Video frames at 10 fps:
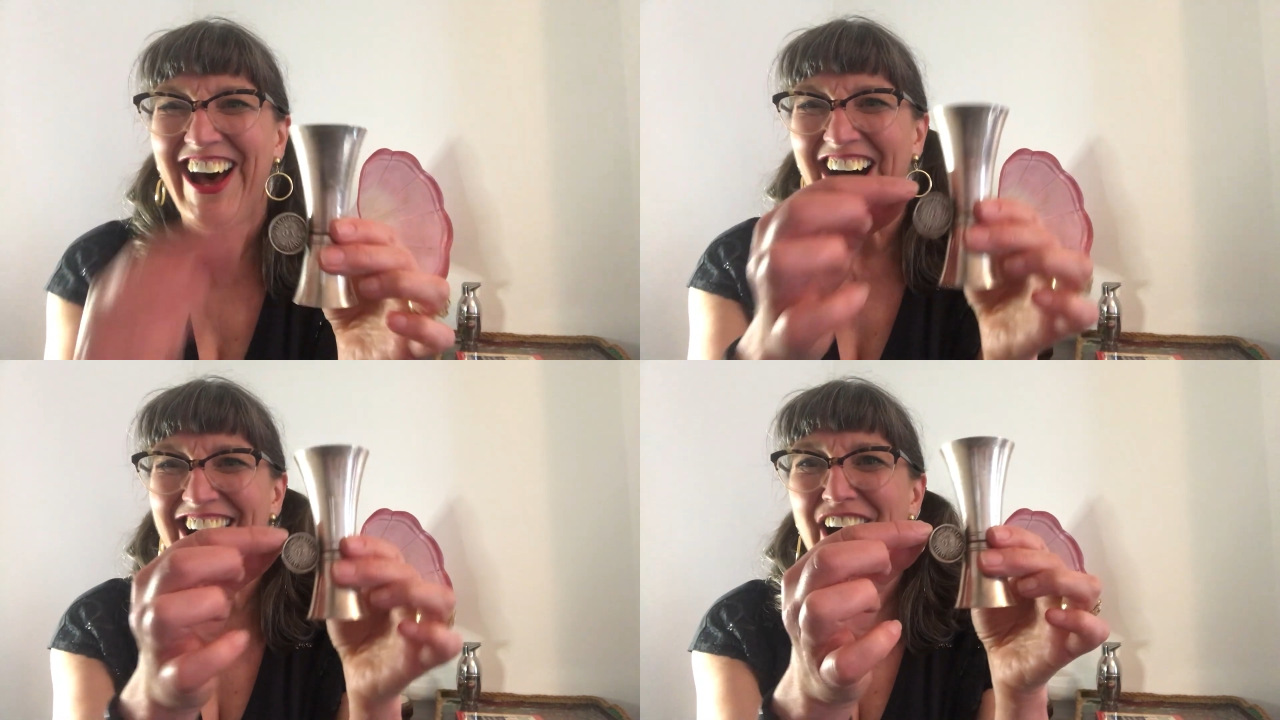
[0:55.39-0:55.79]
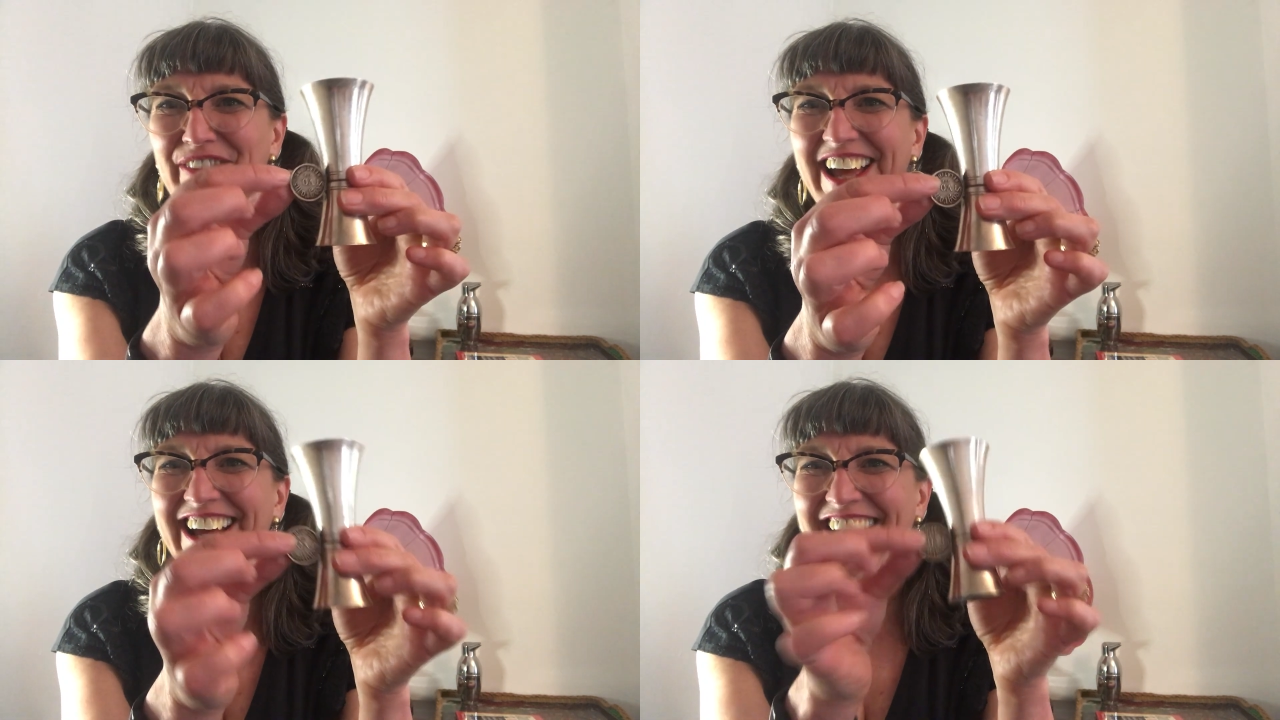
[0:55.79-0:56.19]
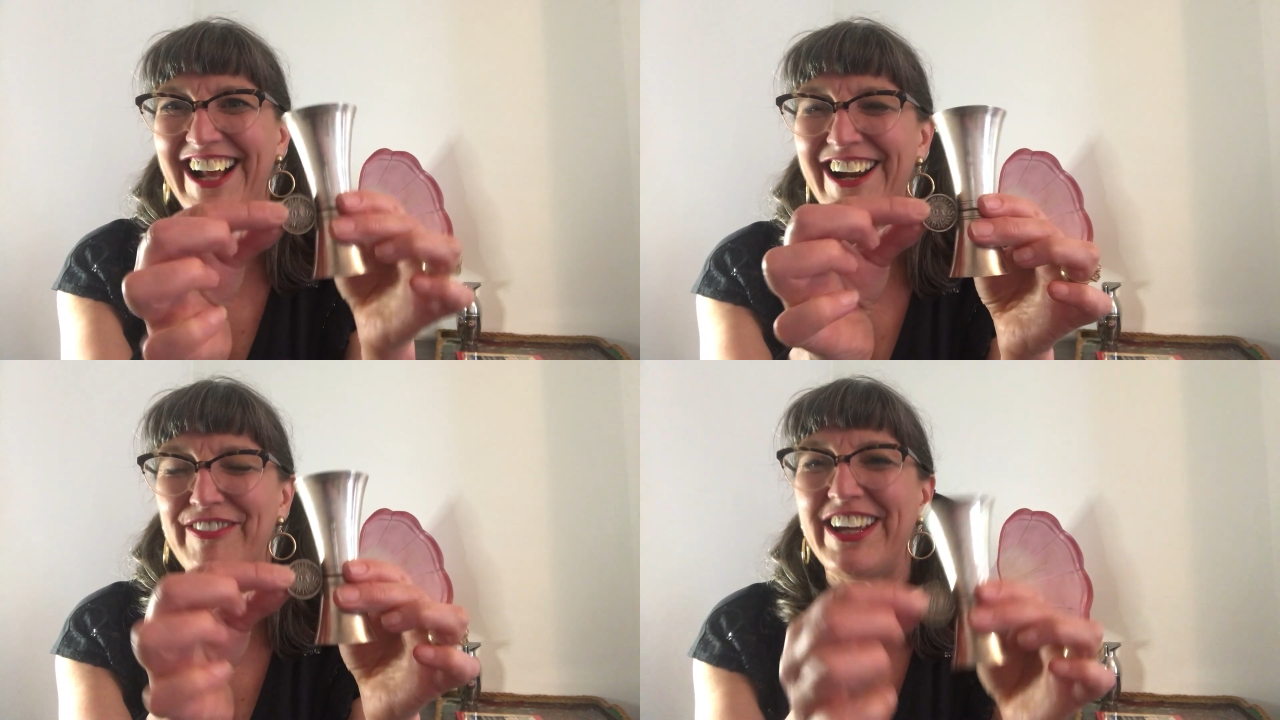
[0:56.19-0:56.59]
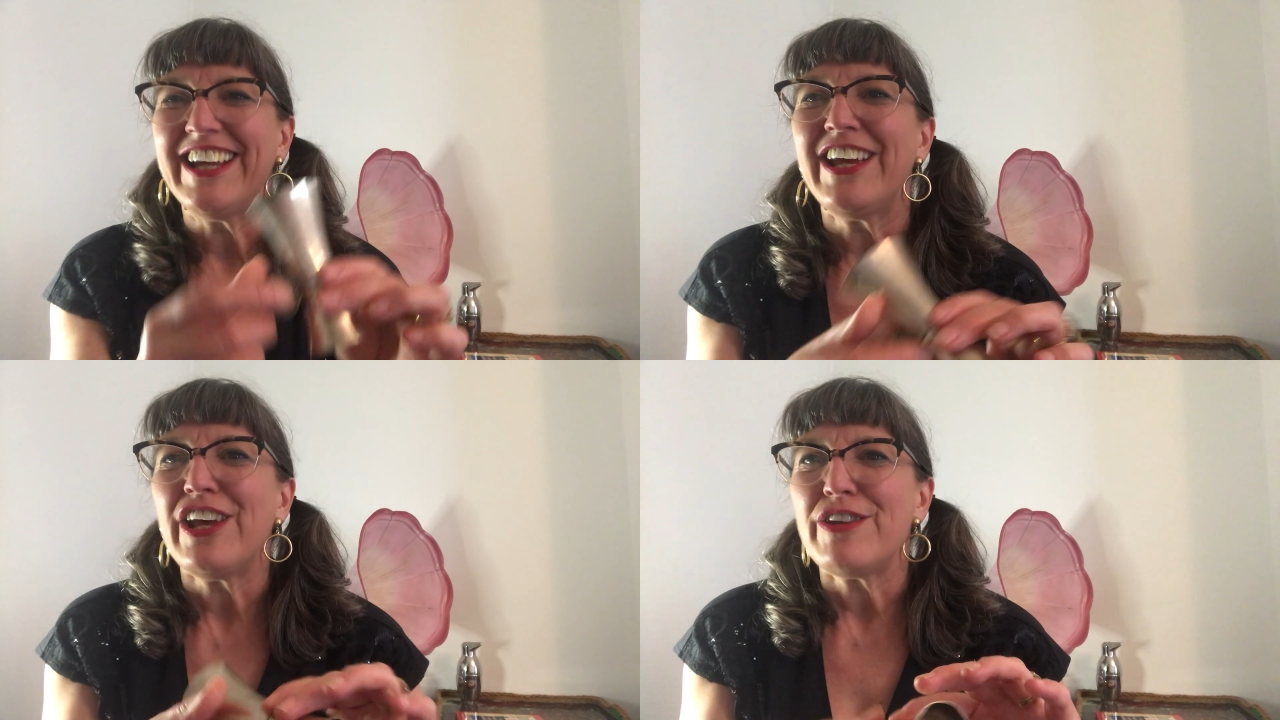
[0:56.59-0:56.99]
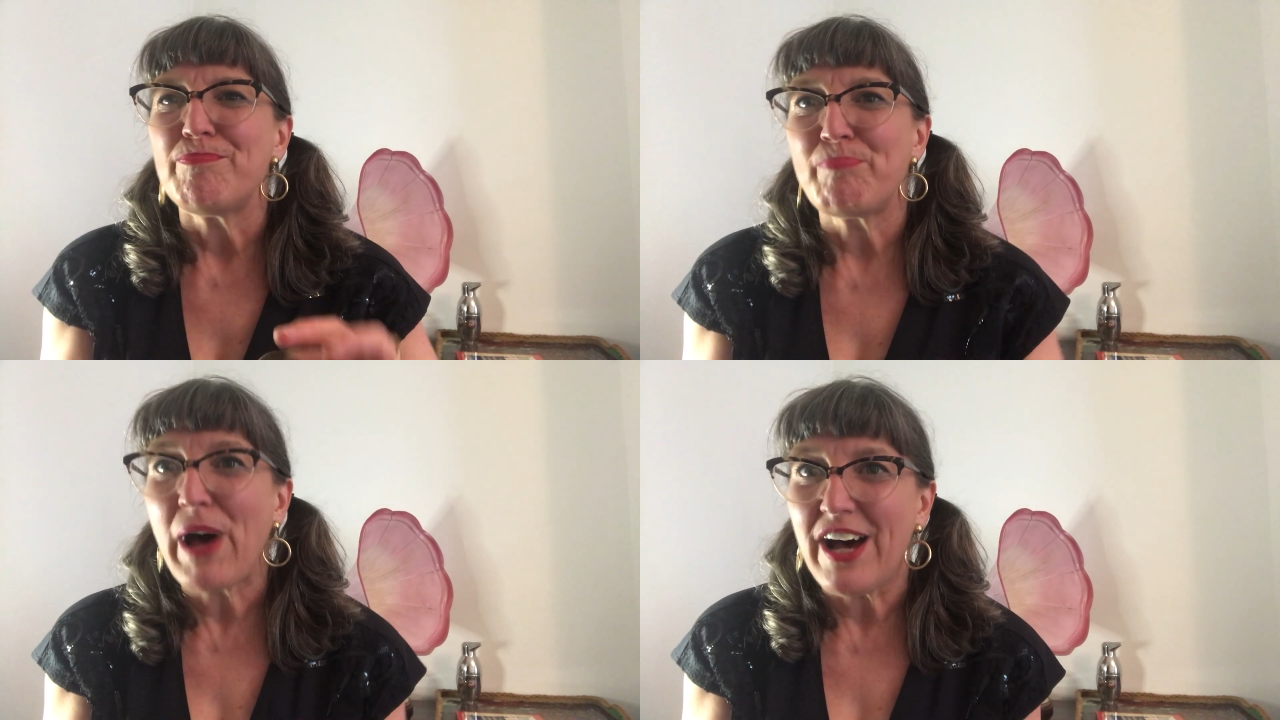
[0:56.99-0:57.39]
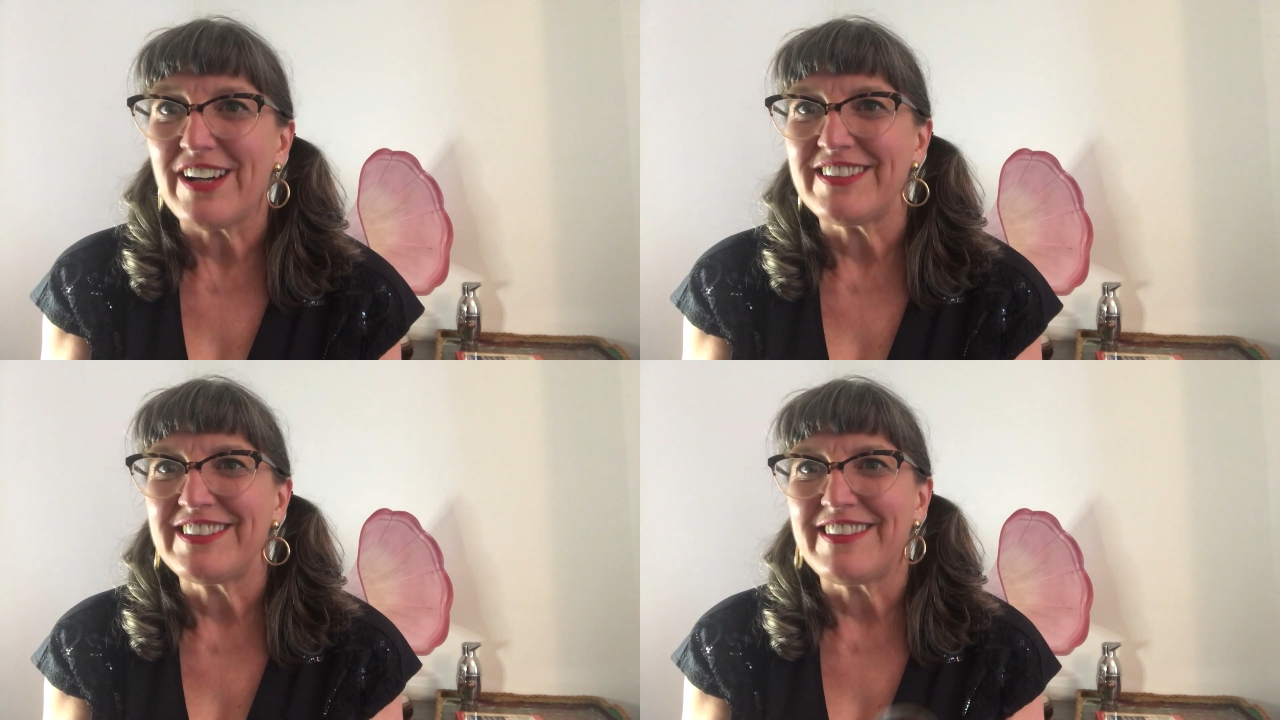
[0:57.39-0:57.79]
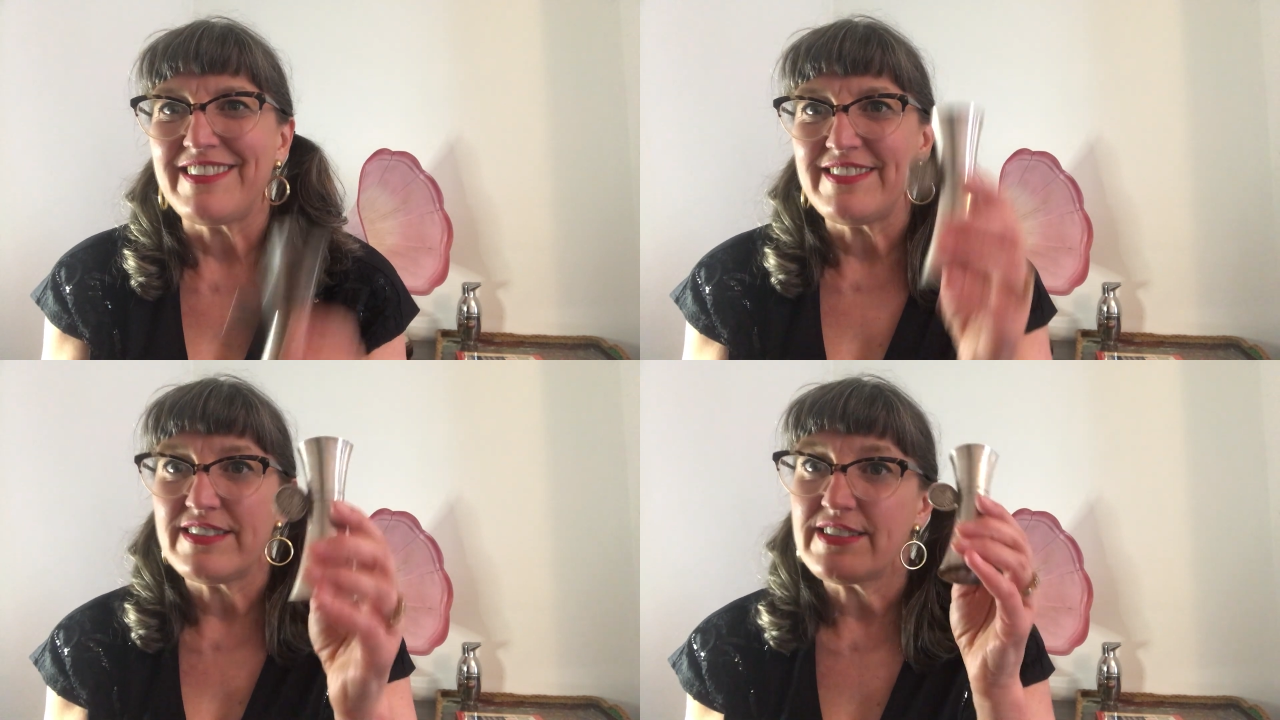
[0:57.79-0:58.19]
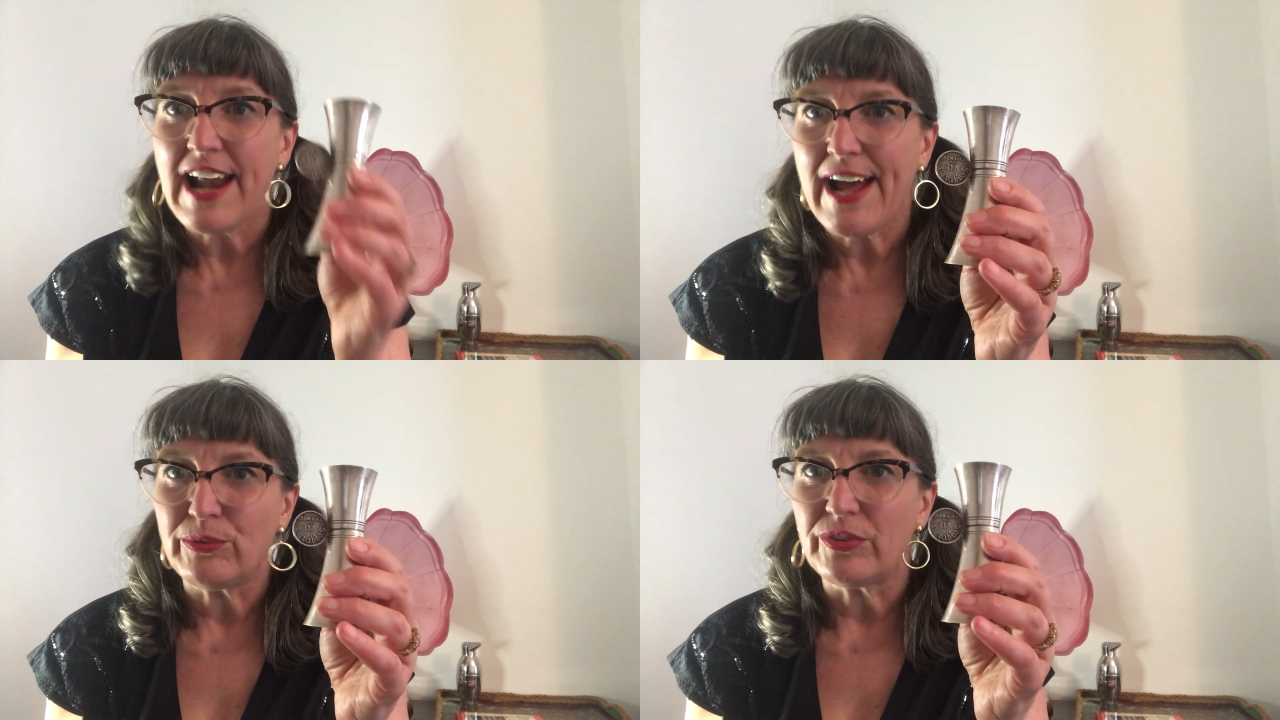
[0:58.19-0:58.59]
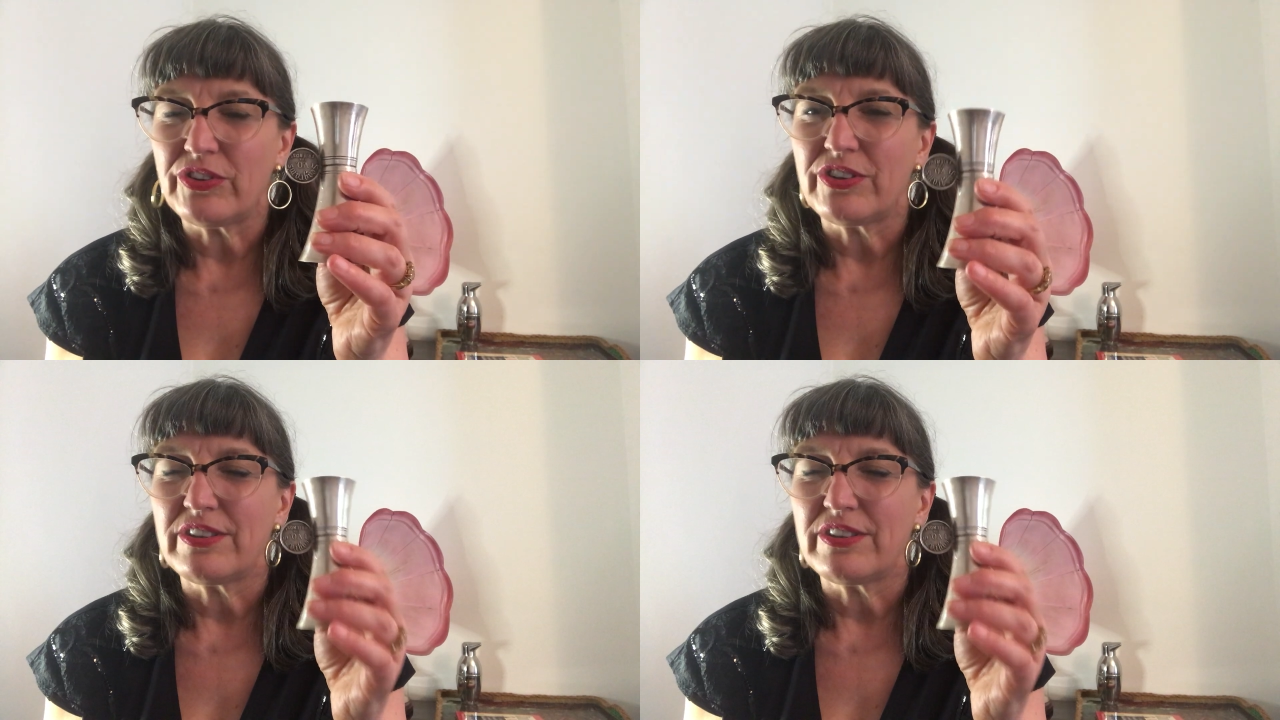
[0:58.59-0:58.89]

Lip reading: I love it, I love it. But this is an ounce,